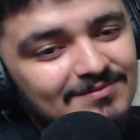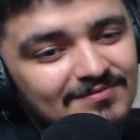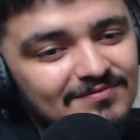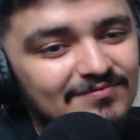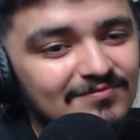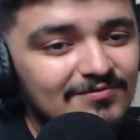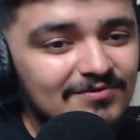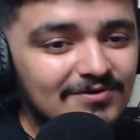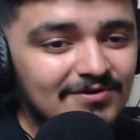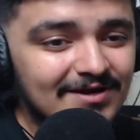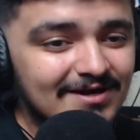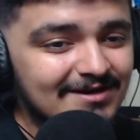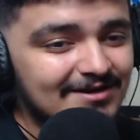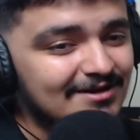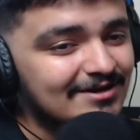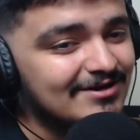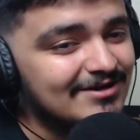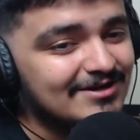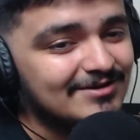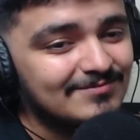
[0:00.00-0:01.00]
for real. I got a
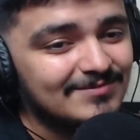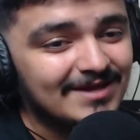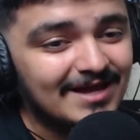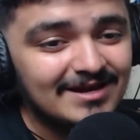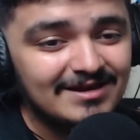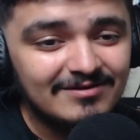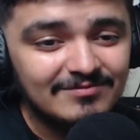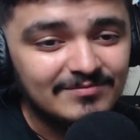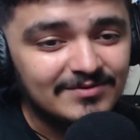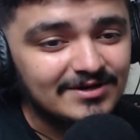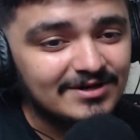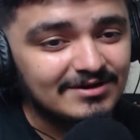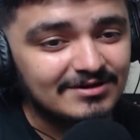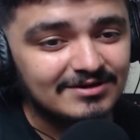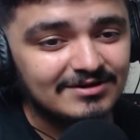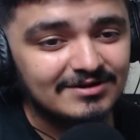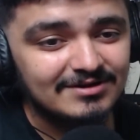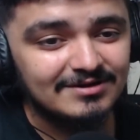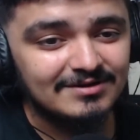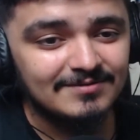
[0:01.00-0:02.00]
haircut, man. I love my
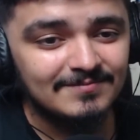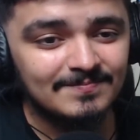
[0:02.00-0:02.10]
haircut.